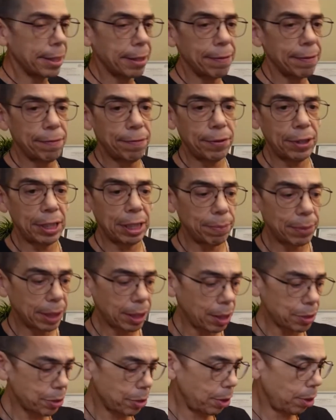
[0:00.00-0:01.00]
and feet
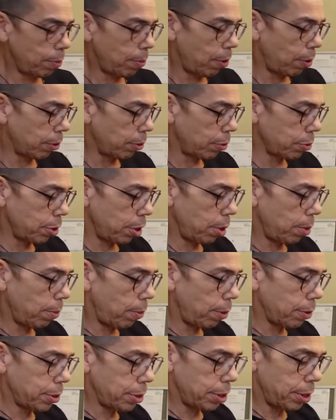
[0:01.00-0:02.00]
because of those are the
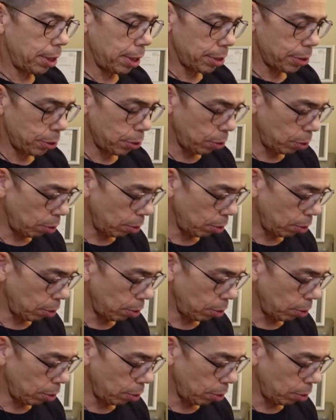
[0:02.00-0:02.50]
most distal